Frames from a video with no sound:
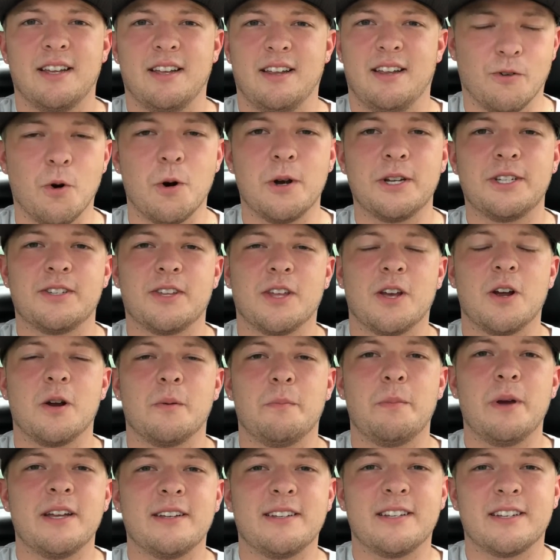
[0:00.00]
voice their
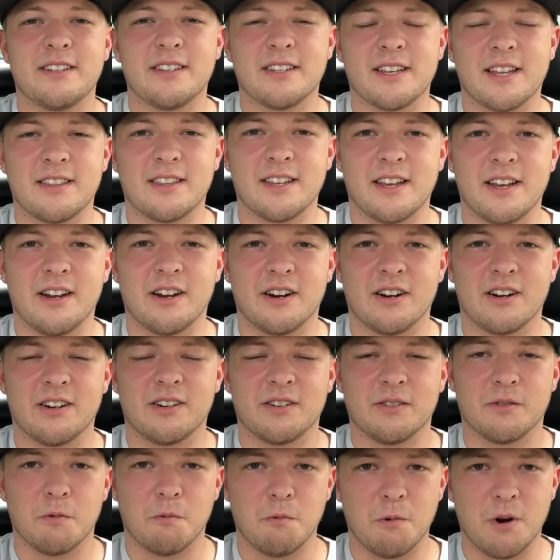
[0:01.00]
opinion that they
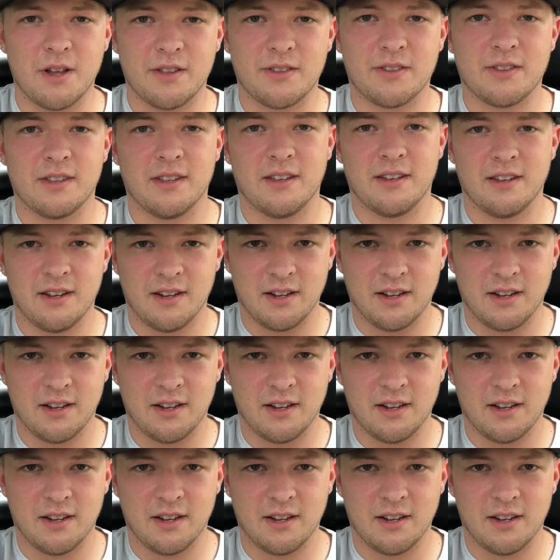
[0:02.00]
are with